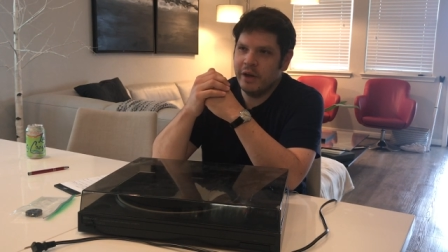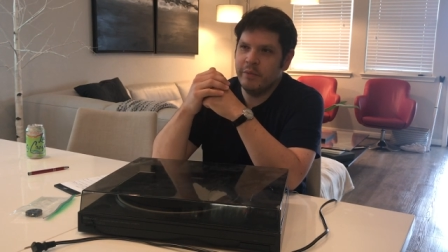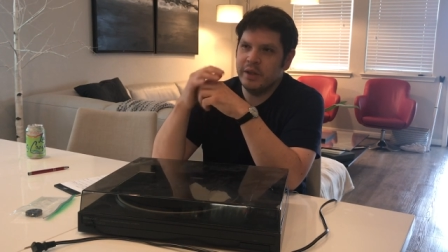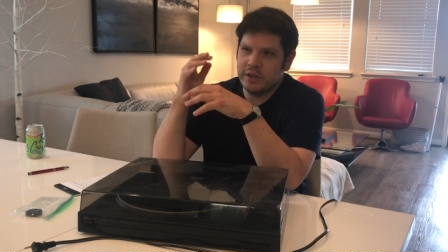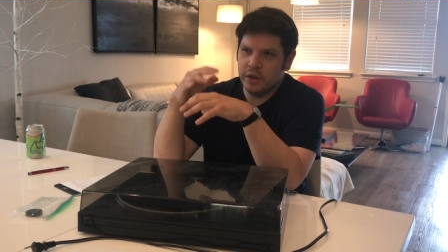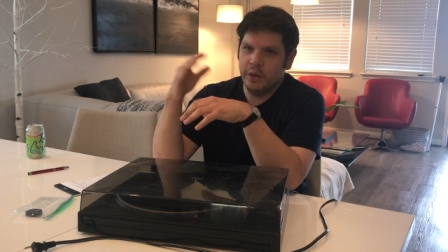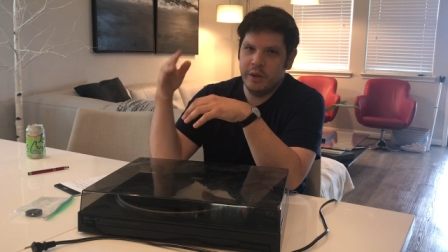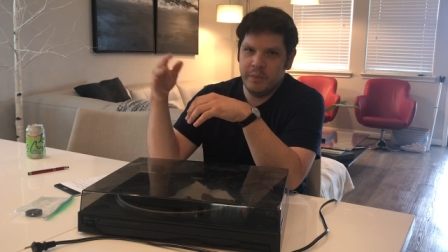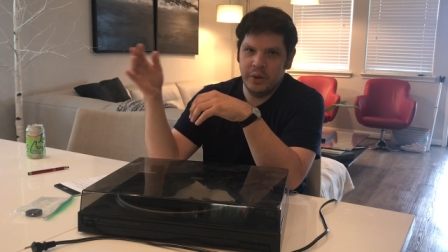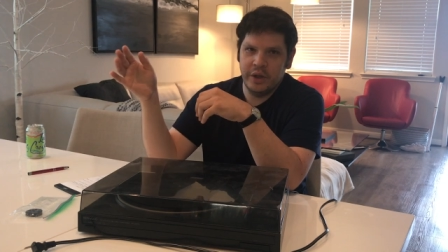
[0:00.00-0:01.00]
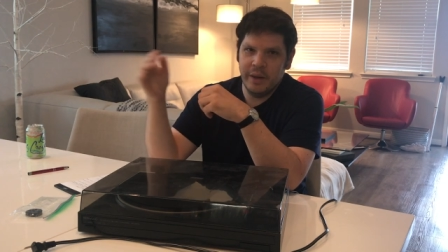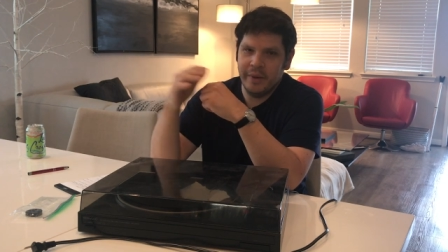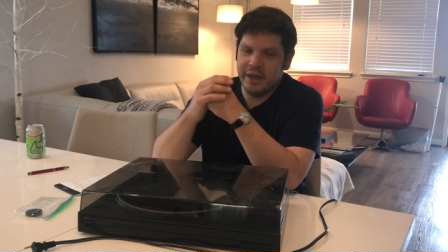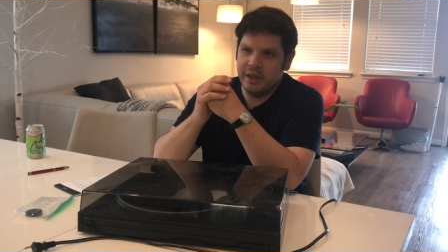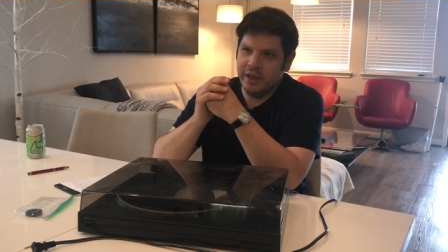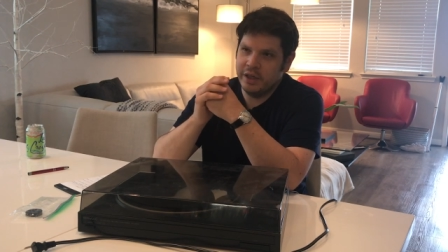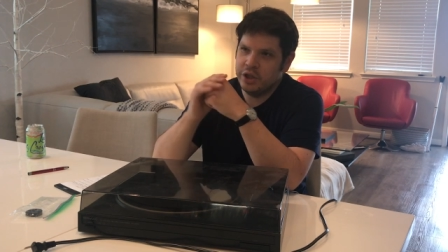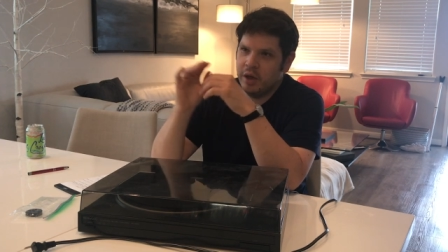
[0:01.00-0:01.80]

I've been slowly building up my collection.